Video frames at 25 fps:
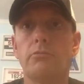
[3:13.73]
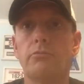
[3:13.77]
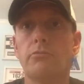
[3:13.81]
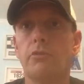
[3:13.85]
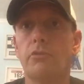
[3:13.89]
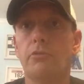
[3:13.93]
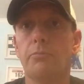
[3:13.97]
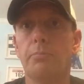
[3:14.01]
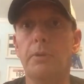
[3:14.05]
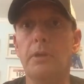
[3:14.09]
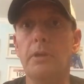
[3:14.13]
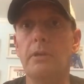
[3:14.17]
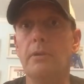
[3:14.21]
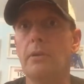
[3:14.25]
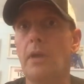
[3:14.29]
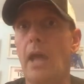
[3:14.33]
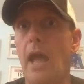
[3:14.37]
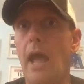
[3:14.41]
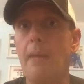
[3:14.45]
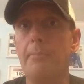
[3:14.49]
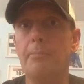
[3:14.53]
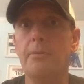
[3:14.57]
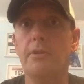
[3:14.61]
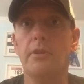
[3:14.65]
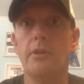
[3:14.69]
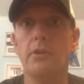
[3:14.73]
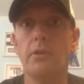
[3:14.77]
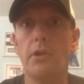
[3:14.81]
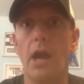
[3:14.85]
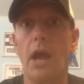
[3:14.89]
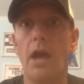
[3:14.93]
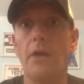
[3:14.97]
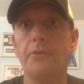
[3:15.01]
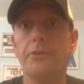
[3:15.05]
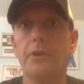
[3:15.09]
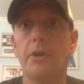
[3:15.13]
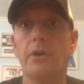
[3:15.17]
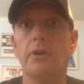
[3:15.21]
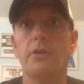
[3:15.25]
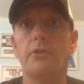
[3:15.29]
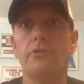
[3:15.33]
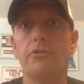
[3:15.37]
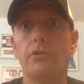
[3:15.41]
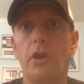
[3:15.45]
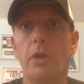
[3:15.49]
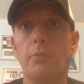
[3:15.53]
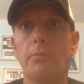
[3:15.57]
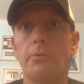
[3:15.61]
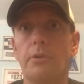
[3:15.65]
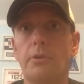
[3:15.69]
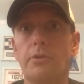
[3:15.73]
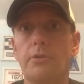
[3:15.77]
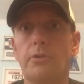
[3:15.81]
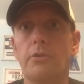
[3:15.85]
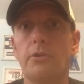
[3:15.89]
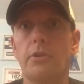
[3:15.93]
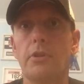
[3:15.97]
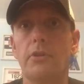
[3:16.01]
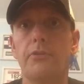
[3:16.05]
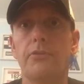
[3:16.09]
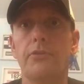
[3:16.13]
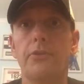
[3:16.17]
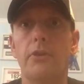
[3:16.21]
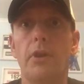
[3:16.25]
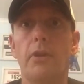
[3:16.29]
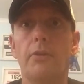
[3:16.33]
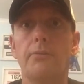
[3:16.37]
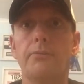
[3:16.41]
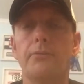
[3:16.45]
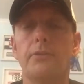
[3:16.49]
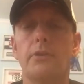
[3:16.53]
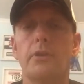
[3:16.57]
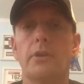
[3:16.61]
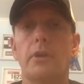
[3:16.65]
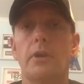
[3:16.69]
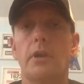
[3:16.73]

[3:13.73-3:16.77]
Just be happy that you're out there, that you're able to do this stuff.